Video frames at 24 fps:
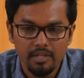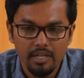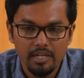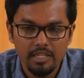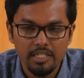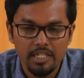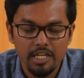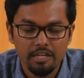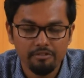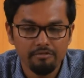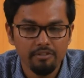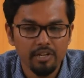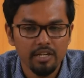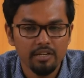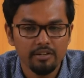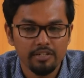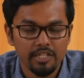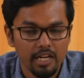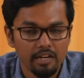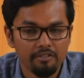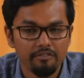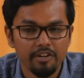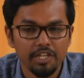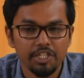
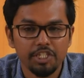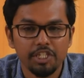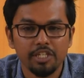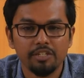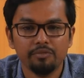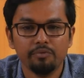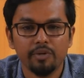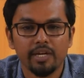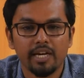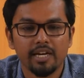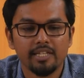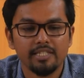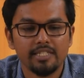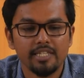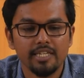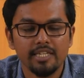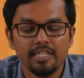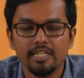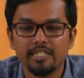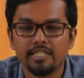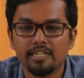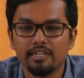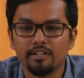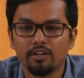television. We can see
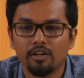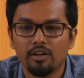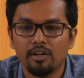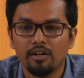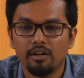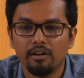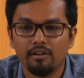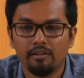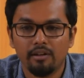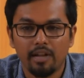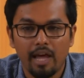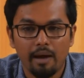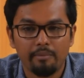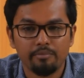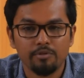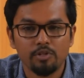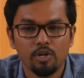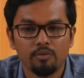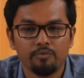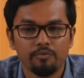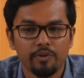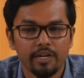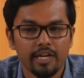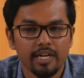this in
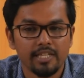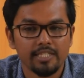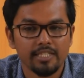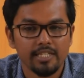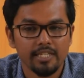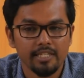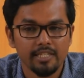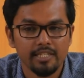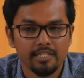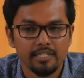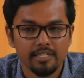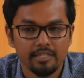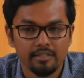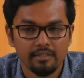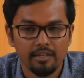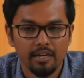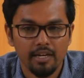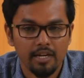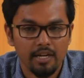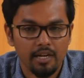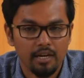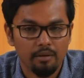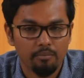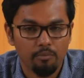laptop. We can see this in
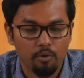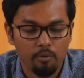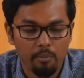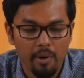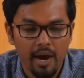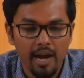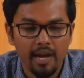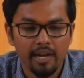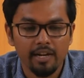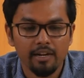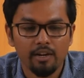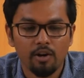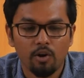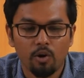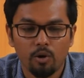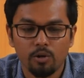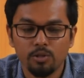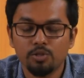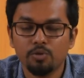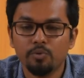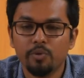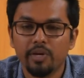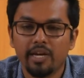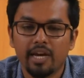mobile.
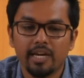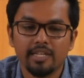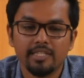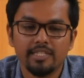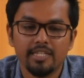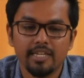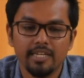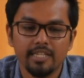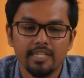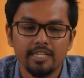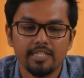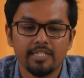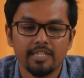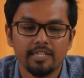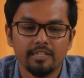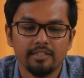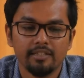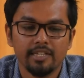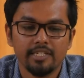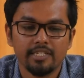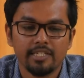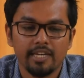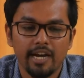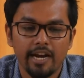Also, we can see this in
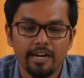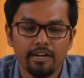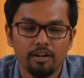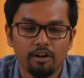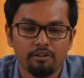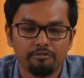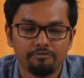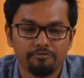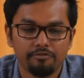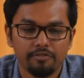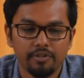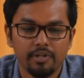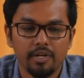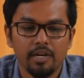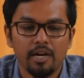this kind of